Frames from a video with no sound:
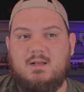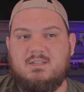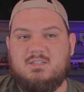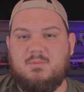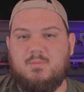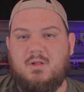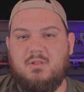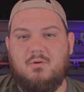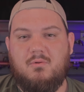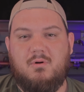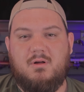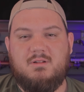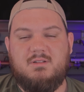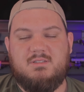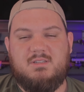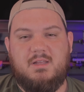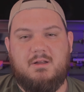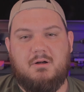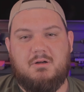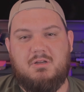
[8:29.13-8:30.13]
some other
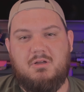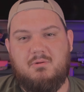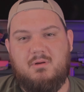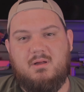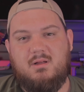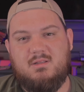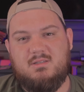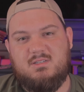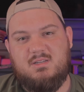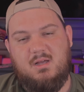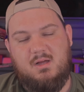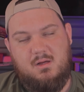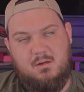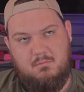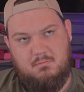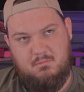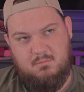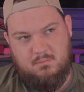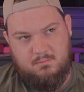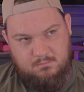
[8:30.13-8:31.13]
ones that are doing
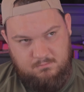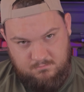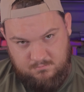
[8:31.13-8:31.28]
some